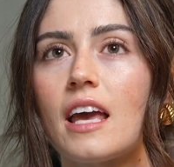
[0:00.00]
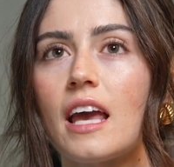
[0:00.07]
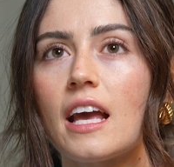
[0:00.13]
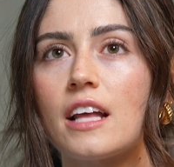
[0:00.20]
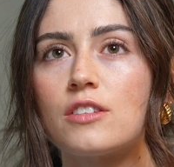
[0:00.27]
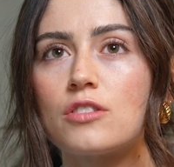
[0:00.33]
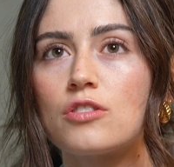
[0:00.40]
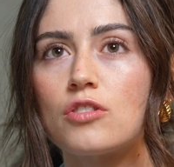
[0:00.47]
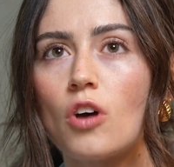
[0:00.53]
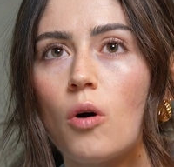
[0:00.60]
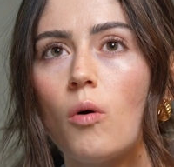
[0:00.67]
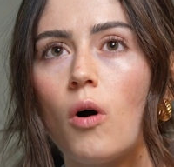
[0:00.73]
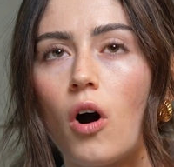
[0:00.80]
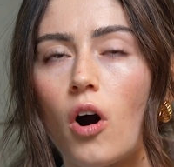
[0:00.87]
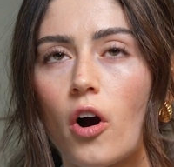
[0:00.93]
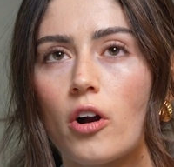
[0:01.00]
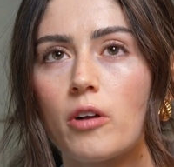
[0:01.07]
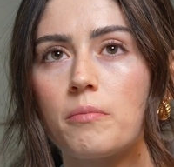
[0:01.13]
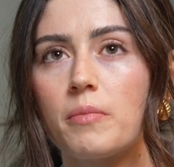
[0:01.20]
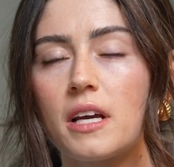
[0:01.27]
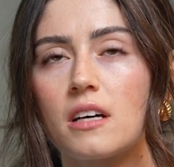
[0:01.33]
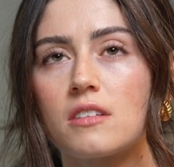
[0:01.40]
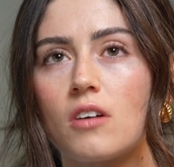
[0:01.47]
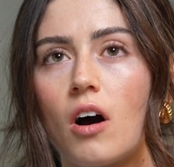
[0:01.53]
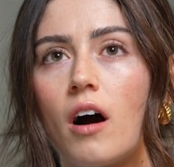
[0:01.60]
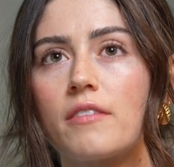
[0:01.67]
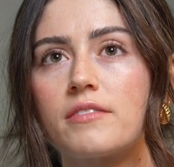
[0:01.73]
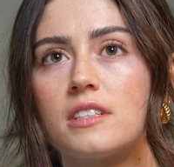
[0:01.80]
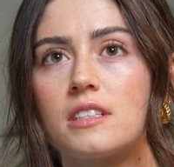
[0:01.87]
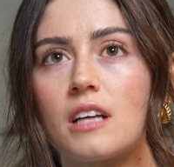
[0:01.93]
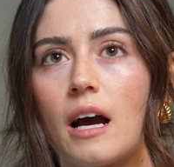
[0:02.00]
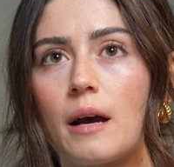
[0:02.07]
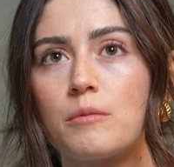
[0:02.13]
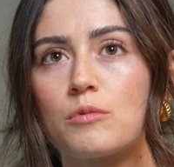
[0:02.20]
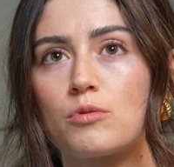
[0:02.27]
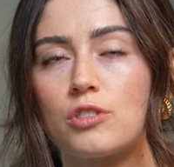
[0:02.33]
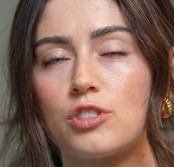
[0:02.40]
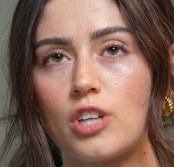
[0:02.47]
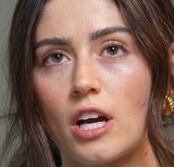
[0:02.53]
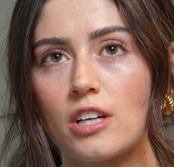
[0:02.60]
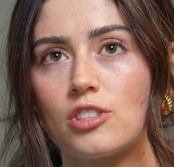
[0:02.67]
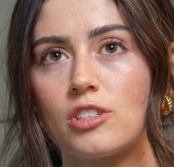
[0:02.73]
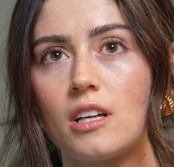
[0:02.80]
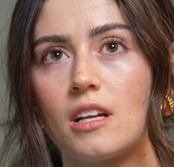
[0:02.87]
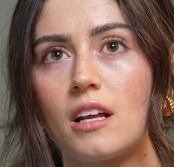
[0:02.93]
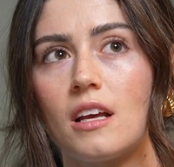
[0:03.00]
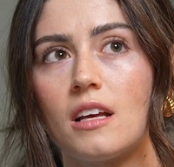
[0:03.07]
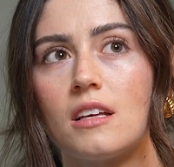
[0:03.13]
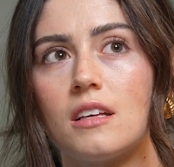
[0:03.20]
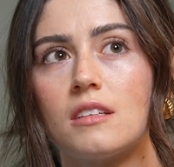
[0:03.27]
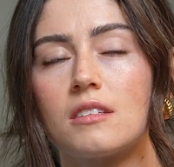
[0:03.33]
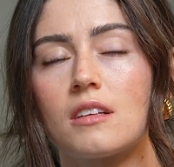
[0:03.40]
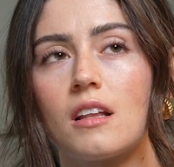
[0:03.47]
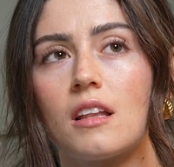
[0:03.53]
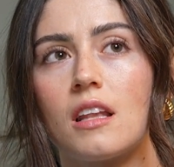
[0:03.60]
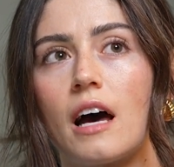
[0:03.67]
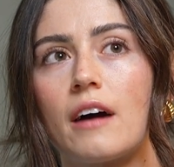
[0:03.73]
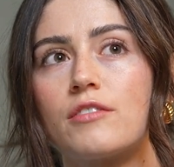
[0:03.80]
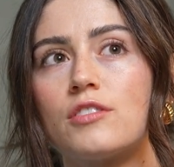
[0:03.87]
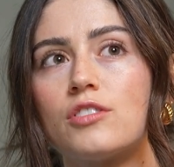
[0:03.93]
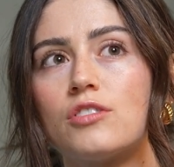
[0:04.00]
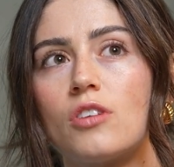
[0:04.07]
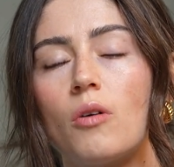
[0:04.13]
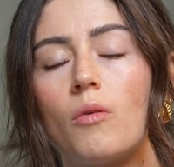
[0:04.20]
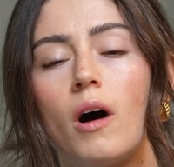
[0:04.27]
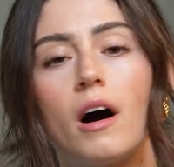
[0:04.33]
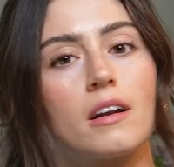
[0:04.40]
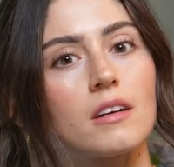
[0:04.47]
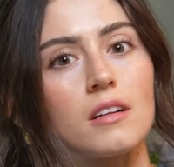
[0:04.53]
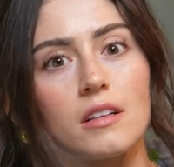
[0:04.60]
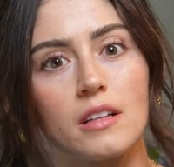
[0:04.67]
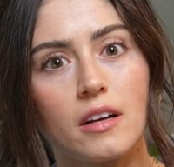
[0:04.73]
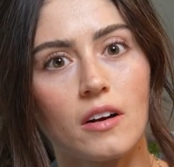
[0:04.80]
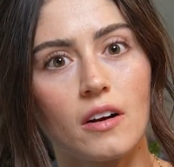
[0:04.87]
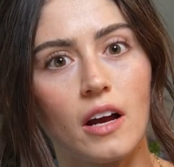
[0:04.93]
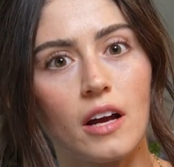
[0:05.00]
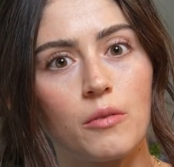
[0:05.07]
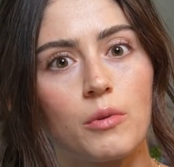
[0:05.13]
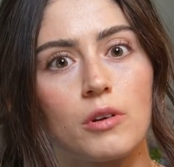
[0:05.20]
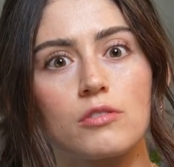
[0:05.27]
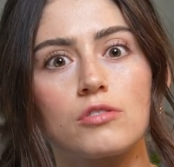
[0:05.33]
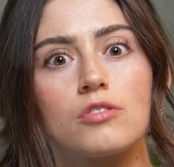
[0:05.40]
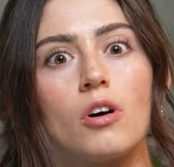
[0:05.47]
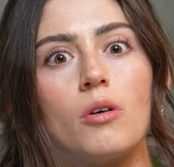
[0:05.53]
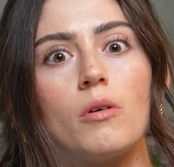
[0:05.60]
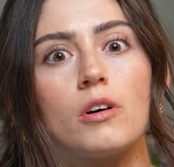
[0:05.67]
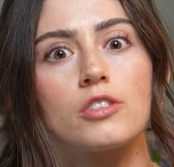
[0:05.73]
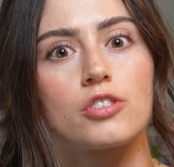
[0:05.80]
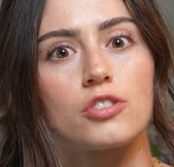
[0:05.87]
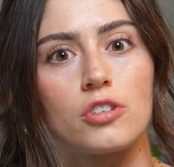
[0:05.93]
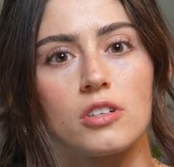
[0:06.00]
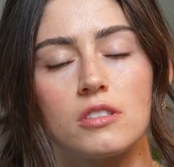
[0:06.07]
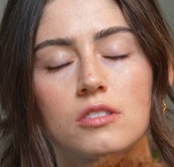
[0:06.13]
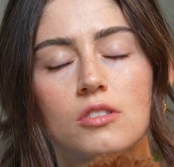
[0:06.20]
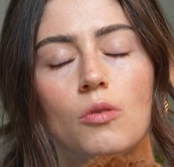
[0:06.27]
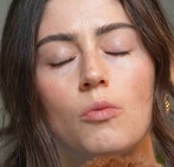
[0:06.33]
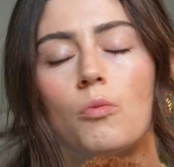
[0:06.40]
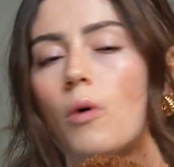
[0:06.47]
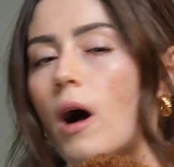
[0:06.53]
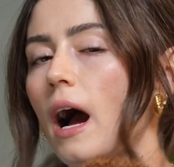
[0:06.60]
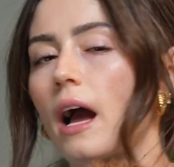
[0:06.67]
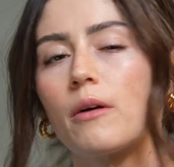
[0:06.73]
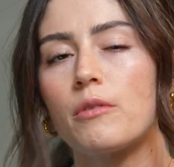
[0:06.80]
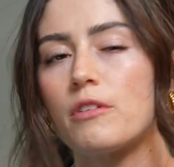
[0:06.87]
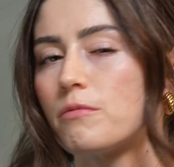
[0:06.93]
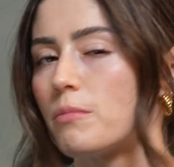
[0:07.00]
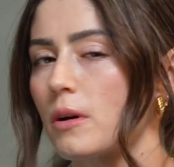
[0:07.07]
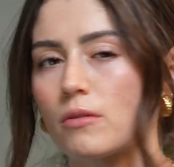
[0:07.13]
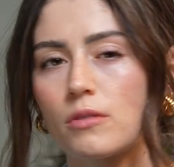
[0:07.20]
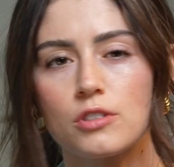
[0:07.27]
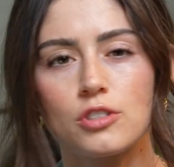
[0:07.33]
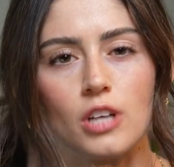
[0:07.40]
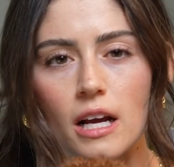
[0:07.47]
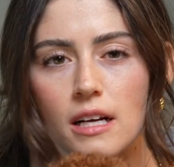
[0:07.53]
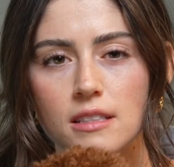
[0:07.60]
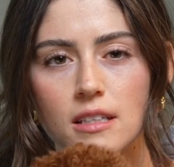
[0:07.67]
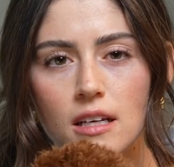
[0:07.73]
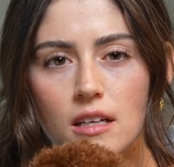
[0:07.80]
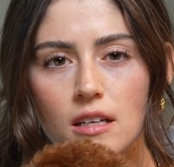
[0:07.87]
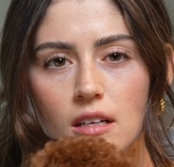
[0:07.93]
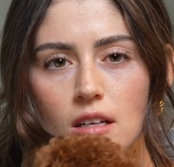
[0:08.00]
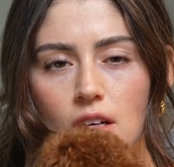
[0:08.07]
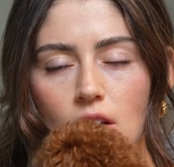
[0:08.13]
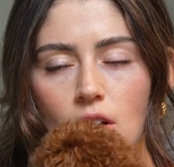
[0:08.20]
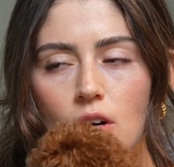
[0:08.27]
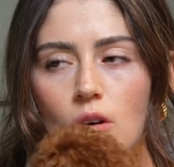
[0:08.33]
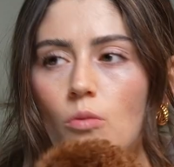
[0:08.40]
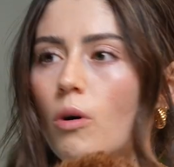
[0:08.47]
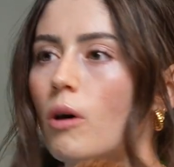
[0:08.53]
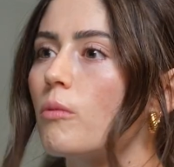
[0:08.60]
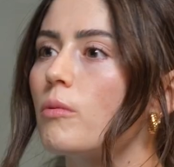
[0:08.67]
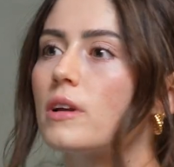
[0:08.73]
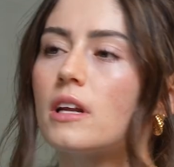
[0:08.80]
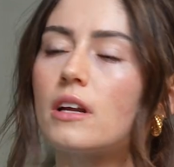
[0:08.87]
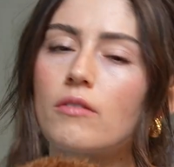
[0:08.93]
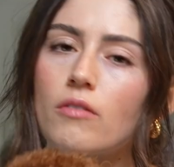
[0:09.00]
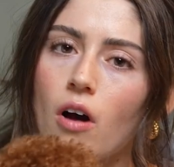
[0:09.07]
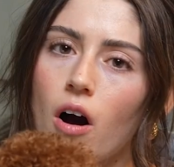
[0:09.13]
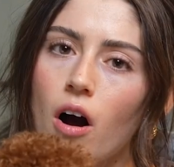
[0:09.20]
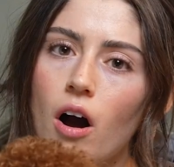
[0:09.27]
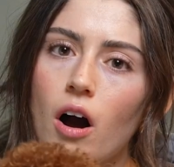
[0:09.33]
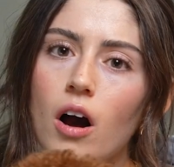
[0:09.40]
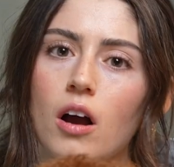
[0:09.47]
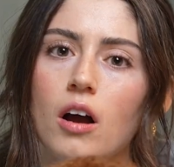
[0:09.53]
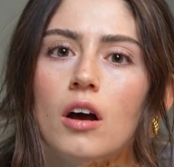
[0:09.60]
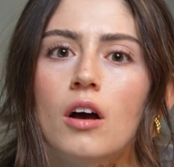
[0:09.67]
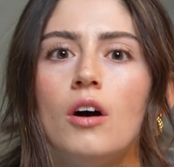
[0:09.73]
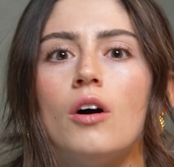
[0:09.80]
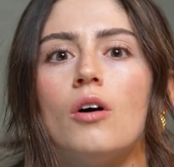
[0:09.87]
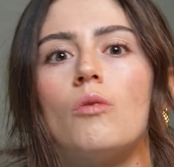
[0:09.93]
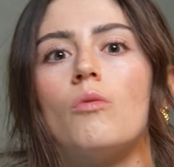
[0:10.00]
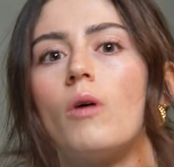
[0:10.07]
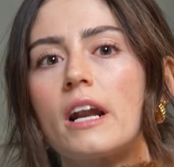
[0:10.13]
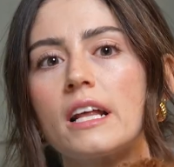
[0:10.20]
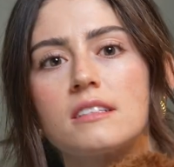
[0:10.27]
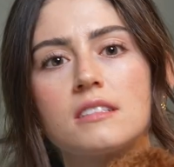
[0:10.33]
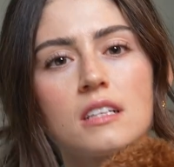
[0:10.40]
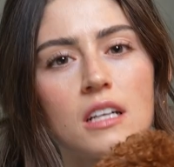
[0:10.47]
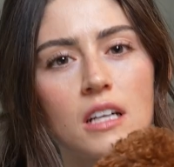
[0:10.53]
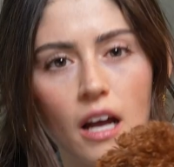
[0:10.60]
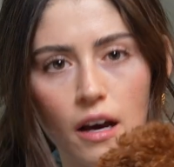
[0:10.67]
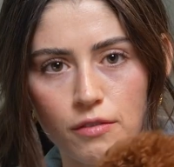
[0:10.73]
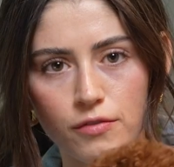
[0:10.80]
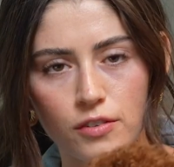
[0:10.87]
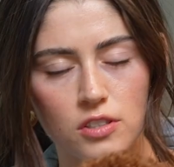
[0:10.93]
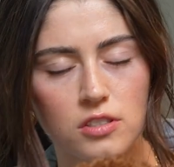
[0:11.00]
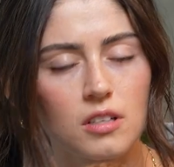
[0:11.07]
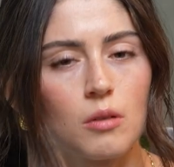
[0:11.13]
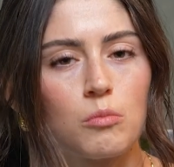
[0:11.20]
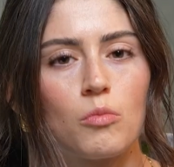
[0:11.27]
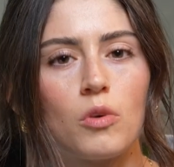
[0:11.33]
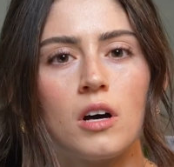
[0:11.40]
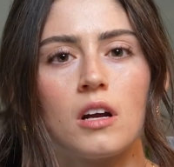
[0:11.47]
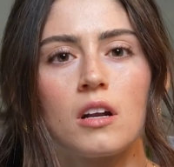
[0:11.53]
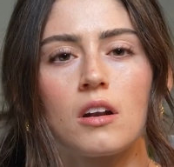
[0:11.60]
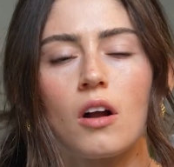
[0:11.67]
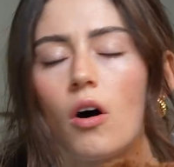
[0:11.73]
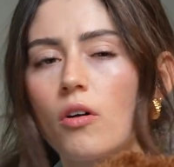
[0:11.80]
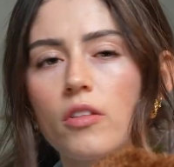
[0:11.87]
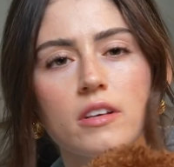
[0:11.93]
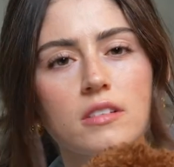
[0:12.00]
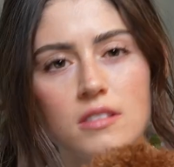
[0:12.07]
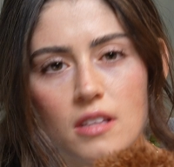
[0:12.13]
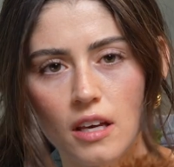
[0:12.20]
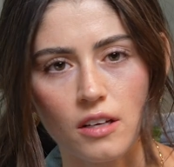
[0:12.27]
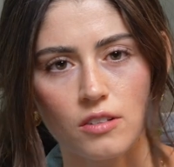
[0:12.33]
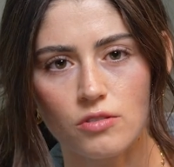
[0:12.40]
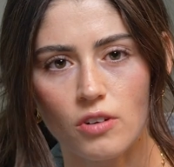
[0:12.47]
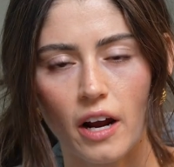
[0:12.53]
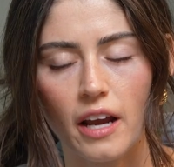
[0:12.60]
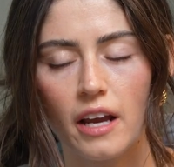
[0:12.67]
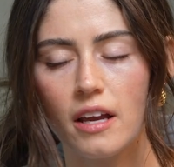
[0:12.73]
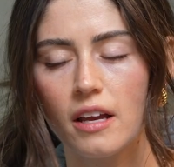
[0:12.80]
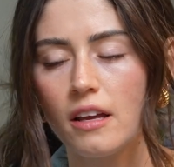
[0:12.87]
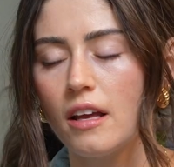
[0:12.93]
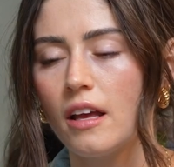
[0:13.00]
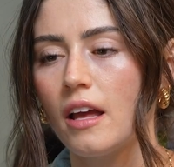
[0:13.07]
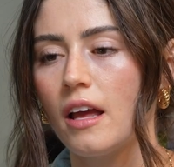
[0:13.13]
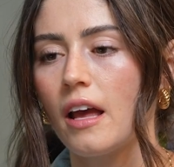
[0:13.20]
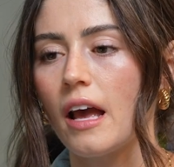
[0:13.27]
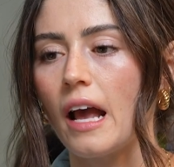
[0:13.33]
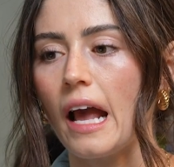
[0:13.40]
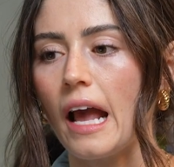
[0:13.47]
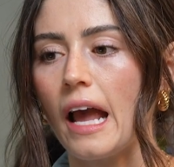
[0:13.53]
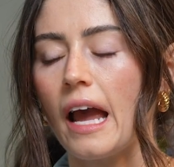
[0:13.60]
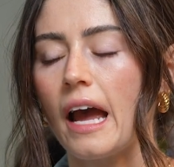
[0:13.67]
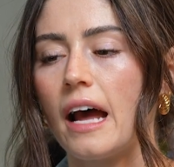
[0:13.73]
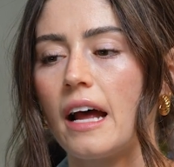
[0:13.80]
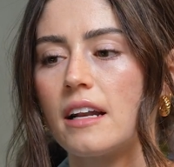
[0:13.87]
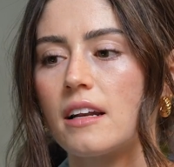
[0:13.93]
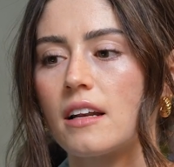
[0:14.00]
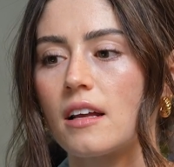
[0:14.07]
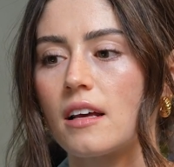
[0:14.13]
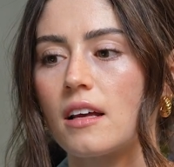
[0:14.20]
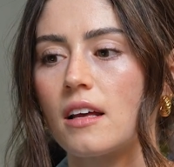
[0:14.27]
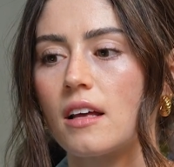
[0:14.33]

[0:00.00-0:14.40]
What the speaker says: it's so hard because oftentimes rejection is left so unclear and we're so unsure as to why we've been rejected, what we did wrong, what isn't enough for someone, all these things, right? And